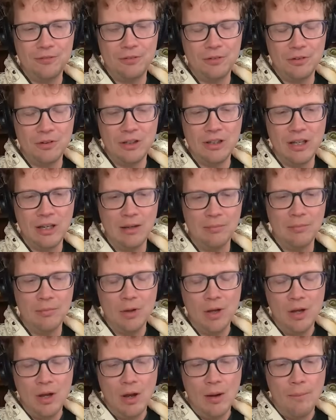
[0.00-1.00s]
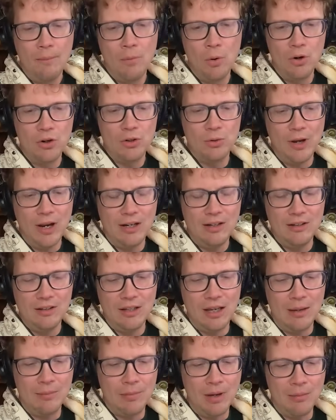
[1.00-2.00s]
looking more
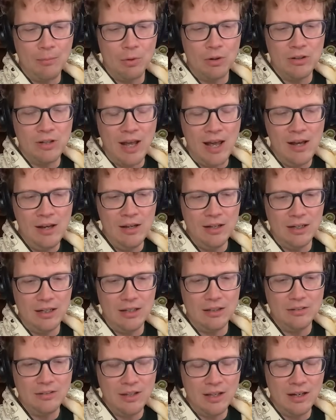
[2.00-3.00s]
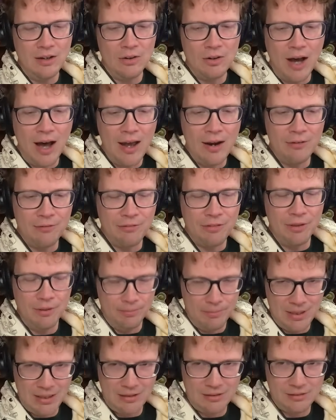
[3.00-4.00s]
directly at my mortality is that a lot of the
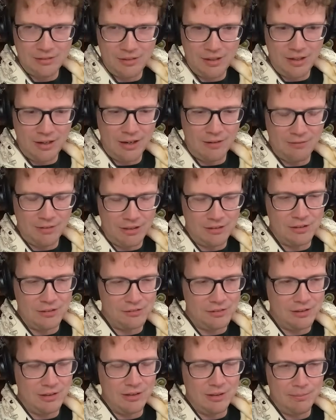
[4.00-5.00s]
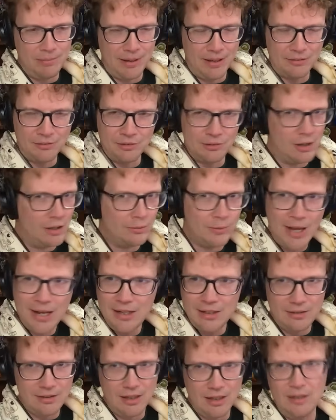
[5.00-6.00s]
me's that have existed in the past are
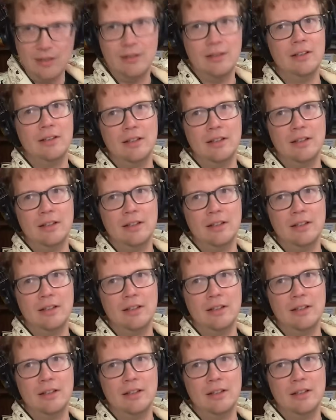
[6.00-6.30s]
already dead.